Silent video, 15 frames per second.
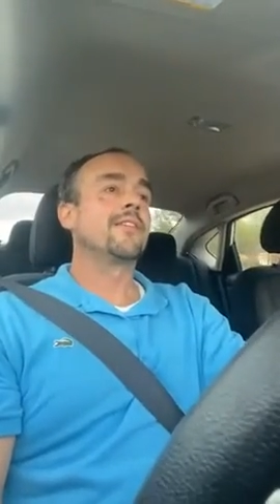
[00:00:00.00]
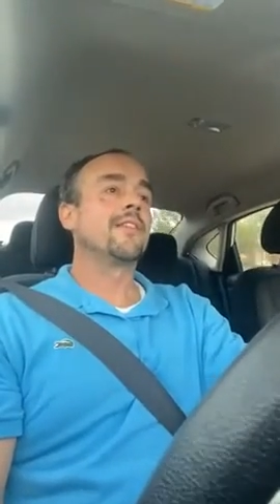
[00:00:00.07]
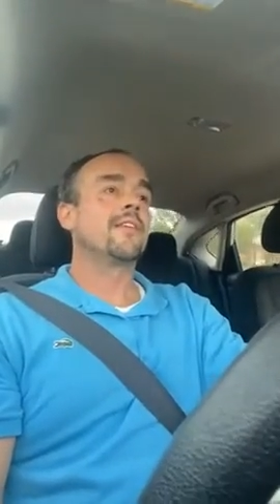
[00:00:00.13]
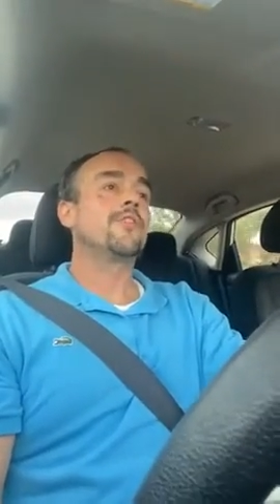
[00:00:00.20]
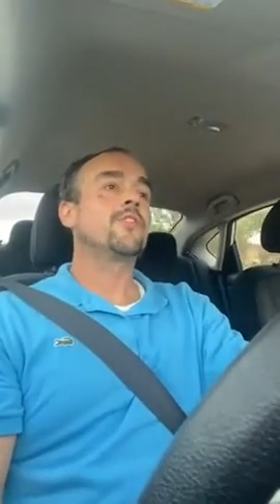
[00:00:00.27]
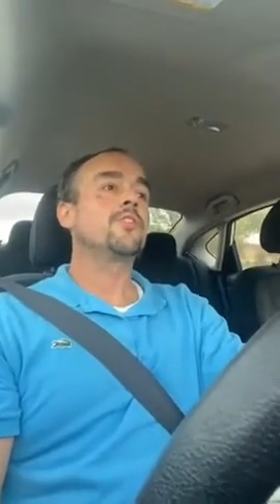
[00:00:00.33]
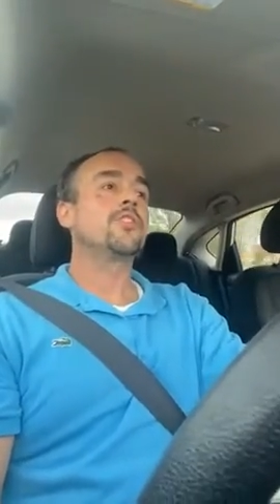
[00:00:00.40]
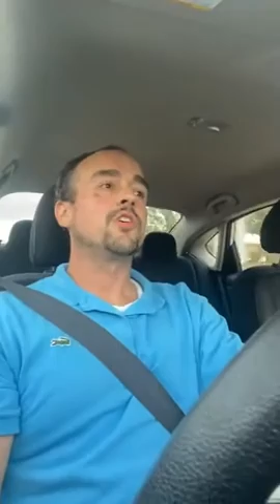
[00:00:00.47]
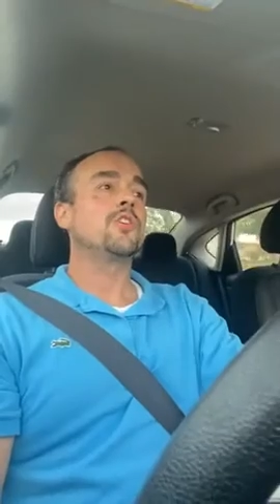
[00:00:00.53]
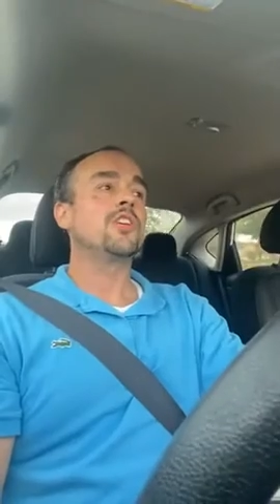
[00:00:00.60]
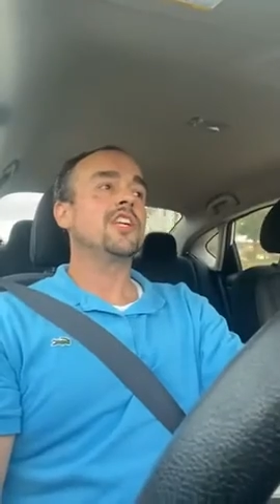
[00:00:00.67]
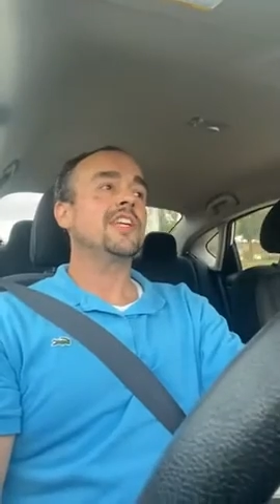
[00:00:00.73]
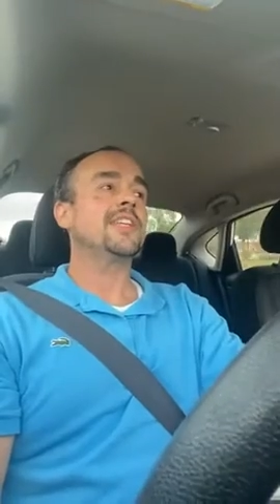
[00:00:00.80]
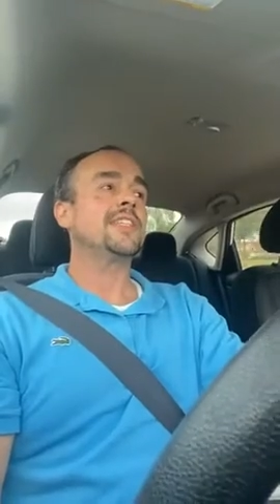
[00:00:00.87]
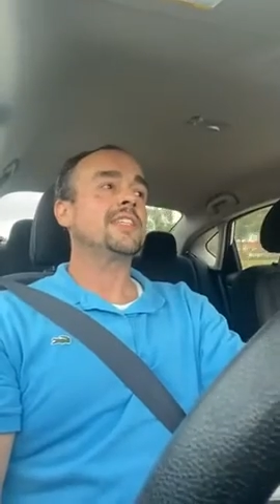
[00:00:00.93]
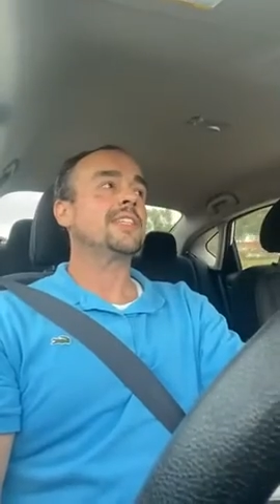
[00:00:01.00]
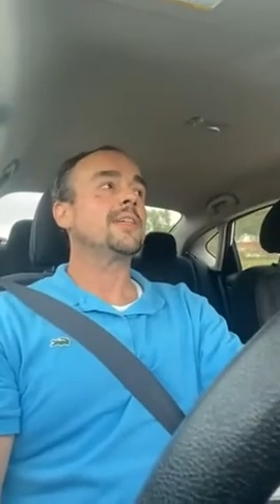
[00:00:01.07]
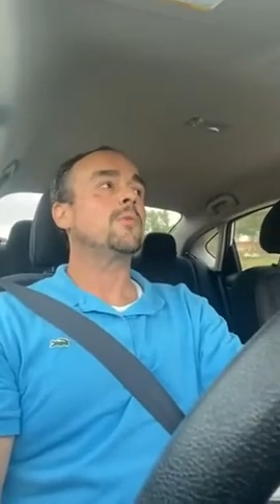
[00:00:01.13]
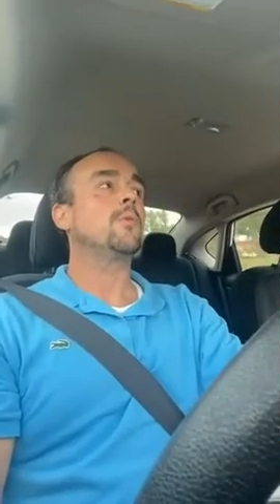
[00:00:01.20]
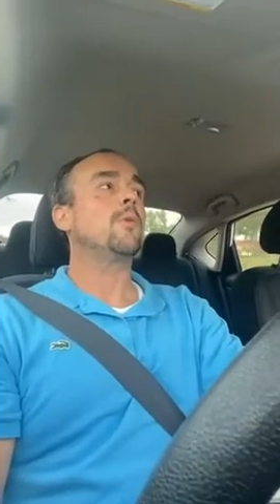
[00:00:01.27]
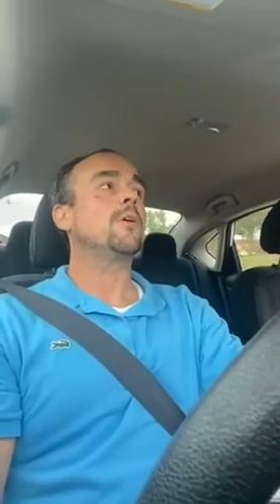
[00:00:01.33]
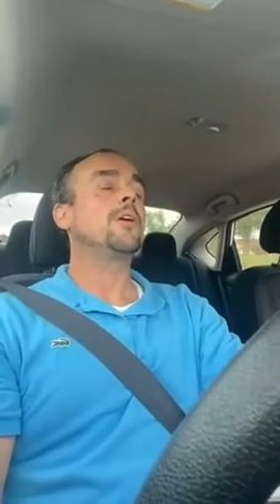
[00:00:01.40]
If you're tuning in to
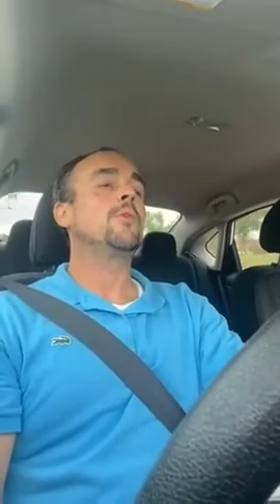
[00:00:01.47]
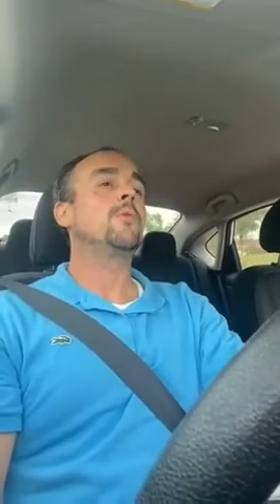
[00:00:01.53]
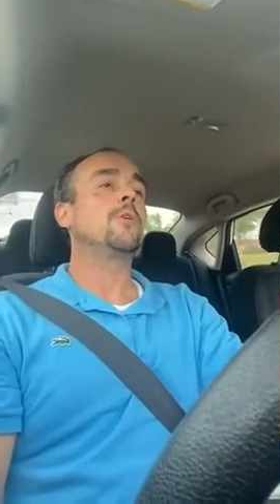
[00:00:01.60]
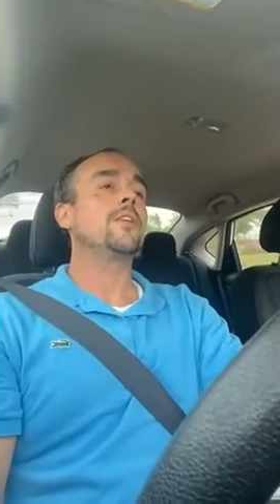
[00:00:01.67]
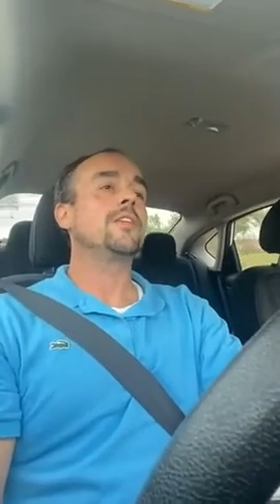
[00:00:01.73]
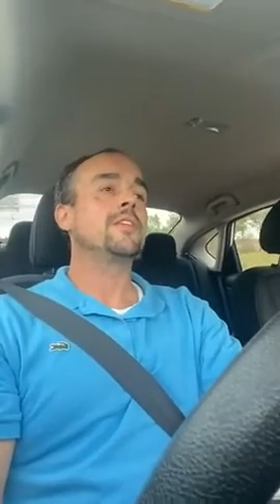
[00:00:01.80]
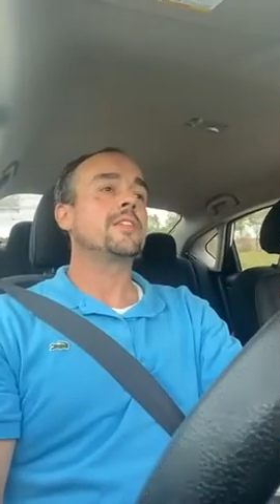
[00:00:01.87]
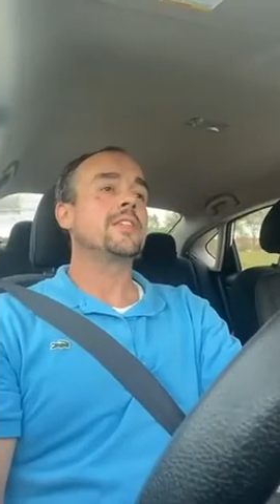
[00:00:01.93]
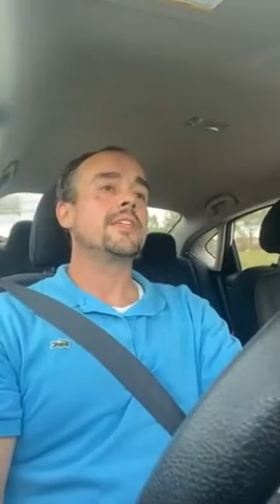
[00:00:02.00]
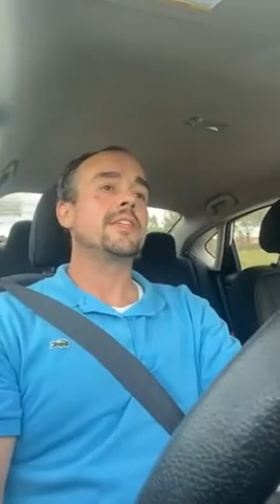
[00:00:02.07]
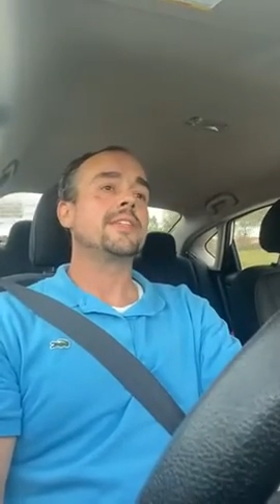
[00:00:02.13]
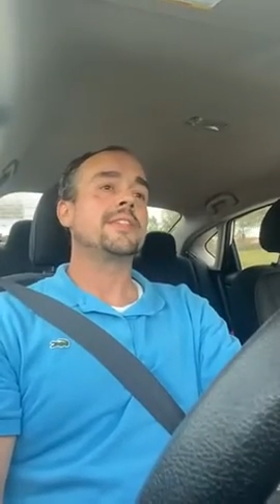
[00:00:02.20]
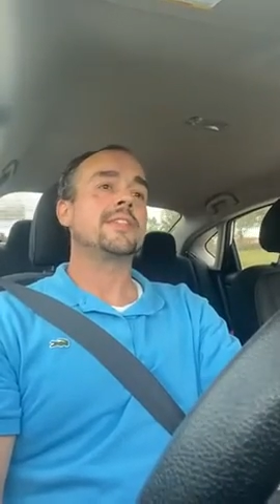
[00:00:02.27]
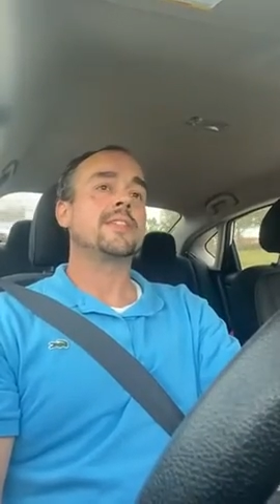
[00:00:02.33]
see what, what this is,